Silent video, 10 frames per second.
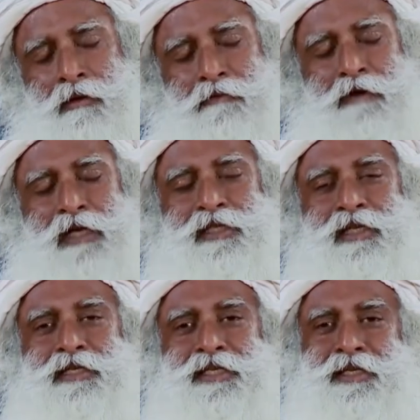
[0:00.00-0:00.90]
First
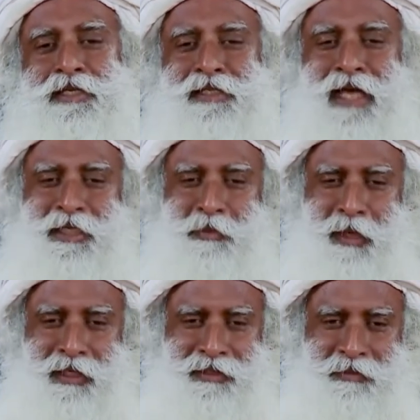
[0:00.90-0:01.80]
6 years I
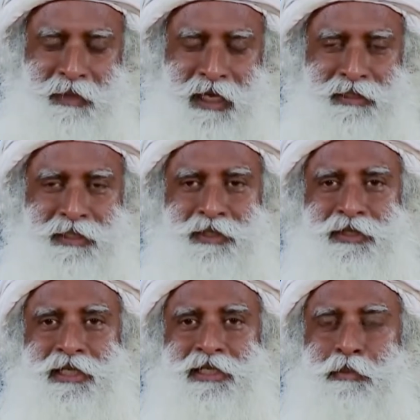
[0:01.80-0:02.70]
spent planting
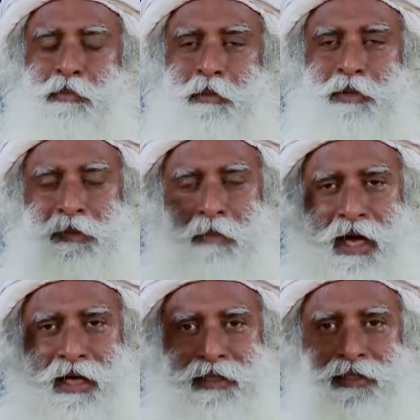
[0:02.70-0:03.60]
trees in people's
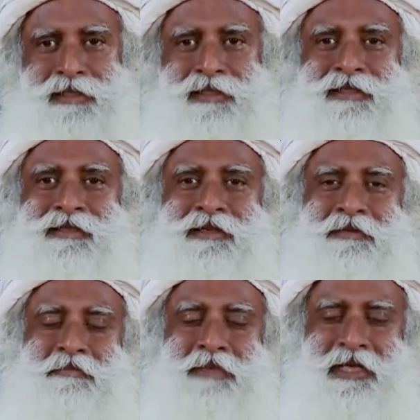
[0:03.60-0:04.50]
minds.
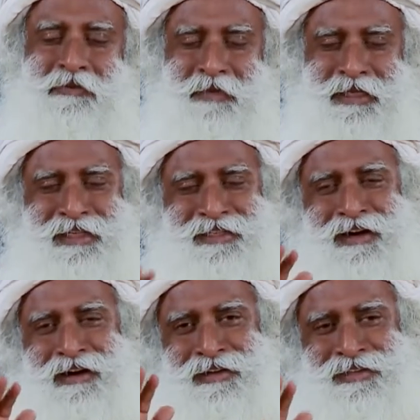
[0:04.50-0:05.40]
Believe me, that's the
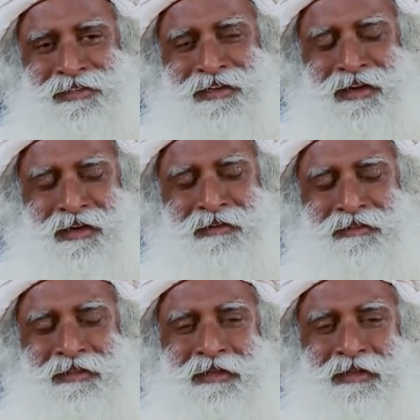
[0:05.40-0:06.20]
hardest terrain.